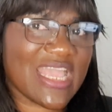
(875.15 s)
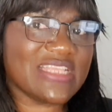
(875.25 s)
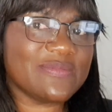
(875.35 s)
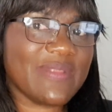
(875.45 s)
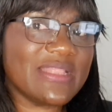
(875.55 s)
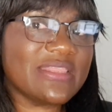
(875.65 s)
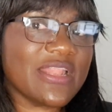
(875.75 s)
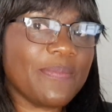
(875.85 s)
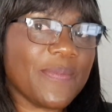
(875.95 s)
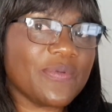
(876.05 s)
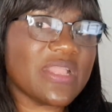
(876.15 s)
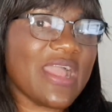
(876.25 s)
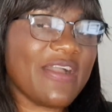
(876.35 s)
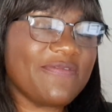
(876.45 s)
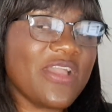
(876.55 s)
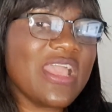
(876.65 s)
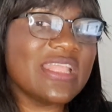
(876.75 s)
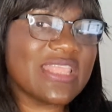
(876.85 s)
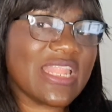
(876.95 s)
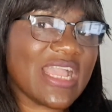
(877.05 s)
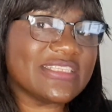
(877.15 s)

I explained three people that have three